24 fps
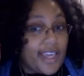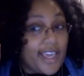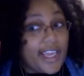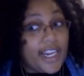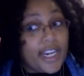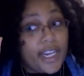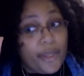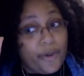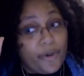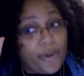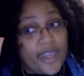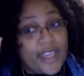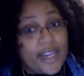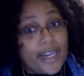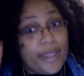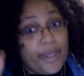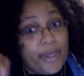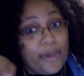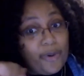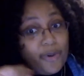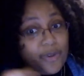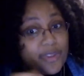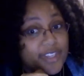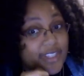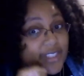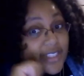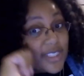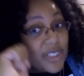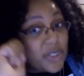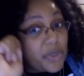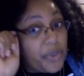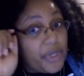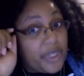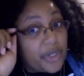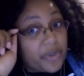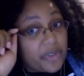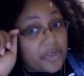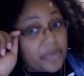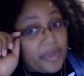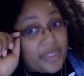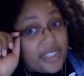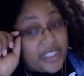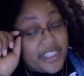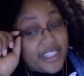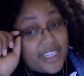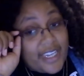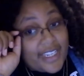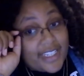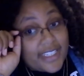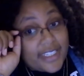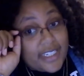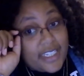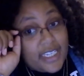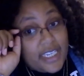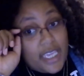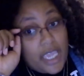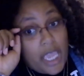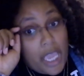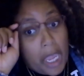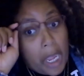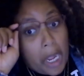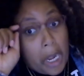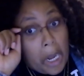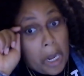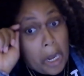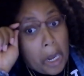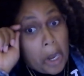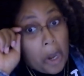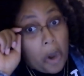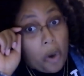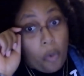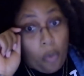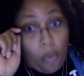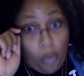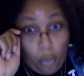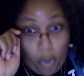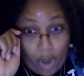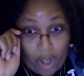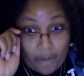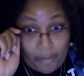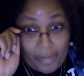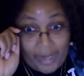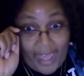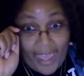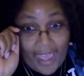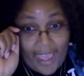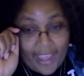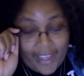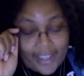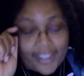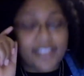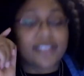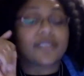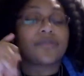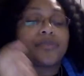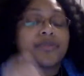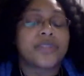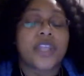Hello, hello, this is Quinn with PTSD, while black.